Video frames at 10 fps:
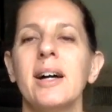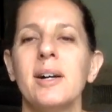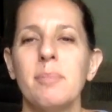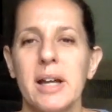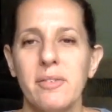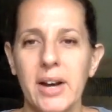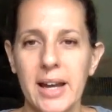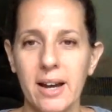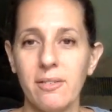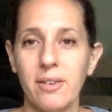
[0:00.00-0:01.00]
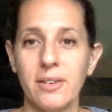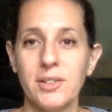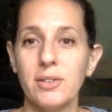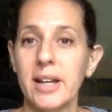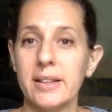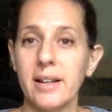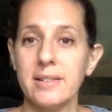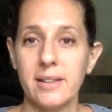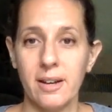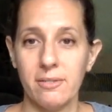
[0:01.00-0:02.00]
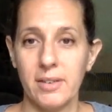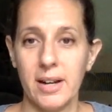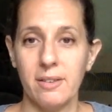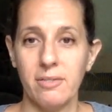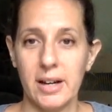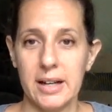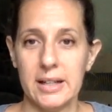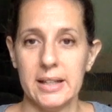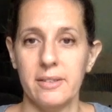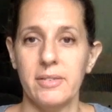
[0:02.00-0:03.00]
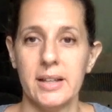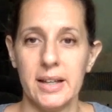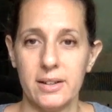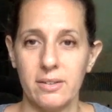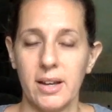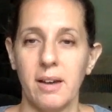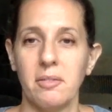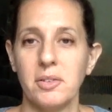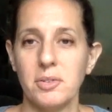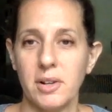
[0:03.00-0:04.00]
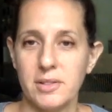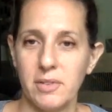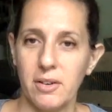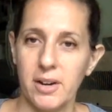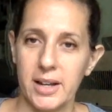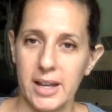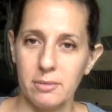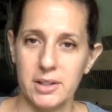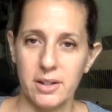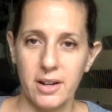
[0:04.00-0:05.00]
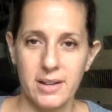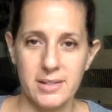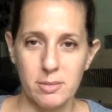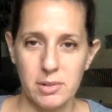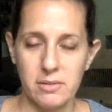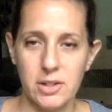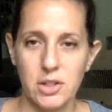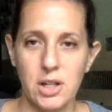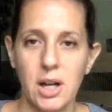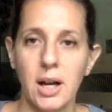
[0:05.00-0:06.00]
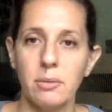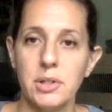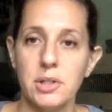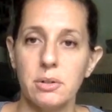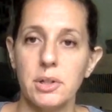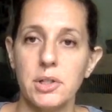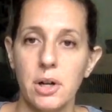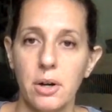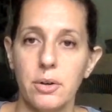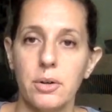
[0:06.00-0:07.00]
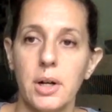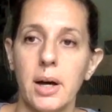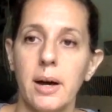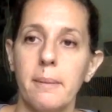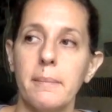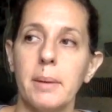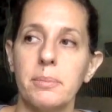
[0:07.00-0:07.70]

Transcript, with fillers: but if I ever do get that stuff and I finally feel like, okay, I'm going to trust Vera again with their custom division, I would do a tote. Um, I'm